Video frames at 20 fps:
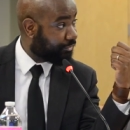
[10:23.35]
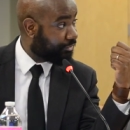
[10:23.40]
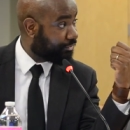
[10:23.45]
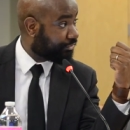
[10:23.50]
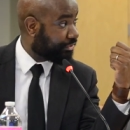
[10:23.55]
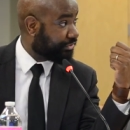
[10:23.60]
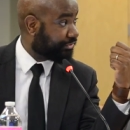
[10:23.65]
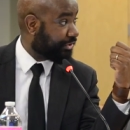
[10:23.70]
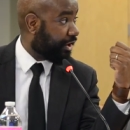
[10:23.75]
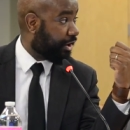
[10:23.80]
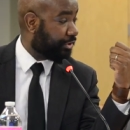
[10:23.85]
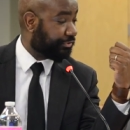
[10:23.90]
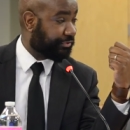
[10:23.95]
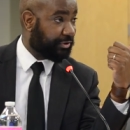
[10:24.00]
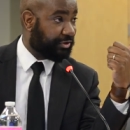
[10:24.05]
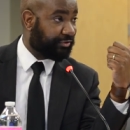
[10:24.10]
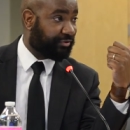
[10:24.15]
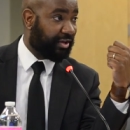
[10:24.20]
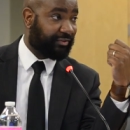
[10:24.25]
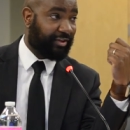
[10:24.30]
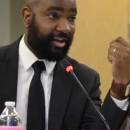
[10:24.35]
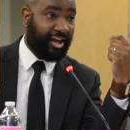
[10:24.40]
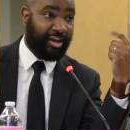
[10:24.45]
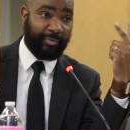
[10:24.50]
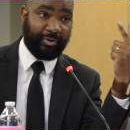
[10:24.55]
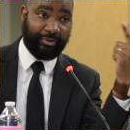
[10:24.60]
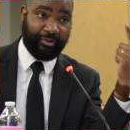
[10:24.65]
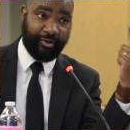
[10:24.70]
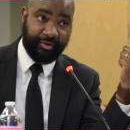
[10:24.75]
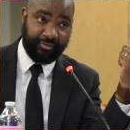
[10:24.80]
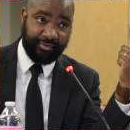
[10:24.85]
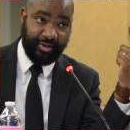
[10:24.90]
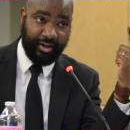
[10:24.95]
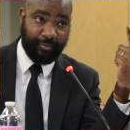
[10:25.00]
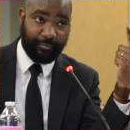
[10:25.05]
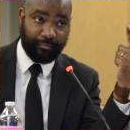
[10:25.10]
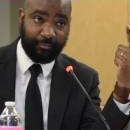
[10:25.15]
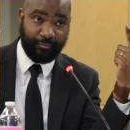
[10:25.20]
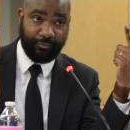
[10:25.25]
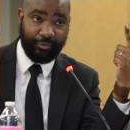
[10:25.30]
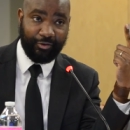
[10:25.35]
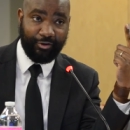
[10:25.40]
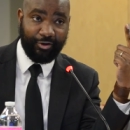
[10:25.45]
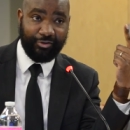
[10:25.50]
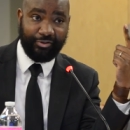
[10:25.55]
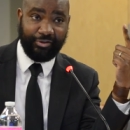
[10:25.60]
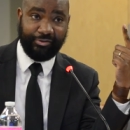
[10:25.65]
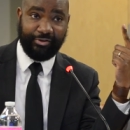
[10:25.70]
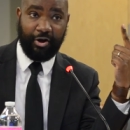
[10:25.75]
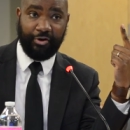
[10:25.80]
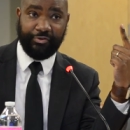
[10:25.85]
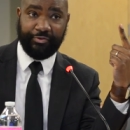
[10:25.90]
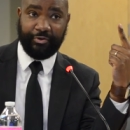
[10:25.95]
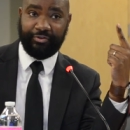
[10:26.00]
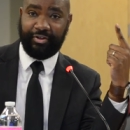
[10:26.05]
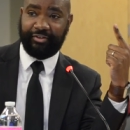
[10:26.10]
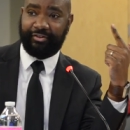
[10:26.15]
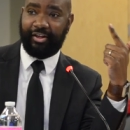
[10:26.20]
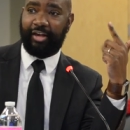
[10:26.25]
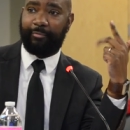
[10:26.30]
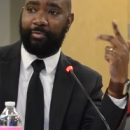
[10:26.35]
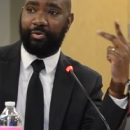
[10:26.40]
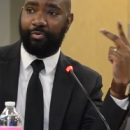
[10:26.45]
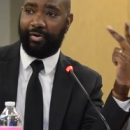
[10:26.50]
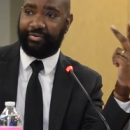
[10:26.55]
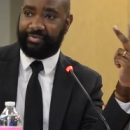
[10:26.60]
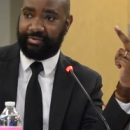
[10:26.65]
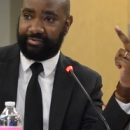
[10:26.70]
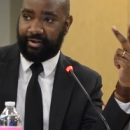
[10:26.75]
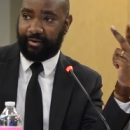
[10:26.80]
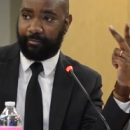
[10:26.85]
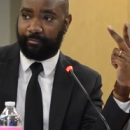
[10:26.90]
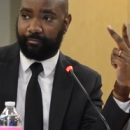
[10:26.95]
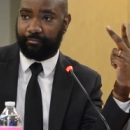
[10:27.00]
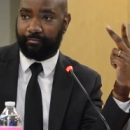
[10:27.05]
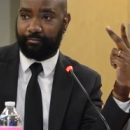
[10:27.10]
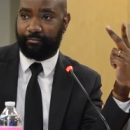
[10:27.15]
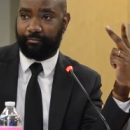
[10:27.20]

She's also going to take the AP Lit exam. She's also going to take the AP US exam.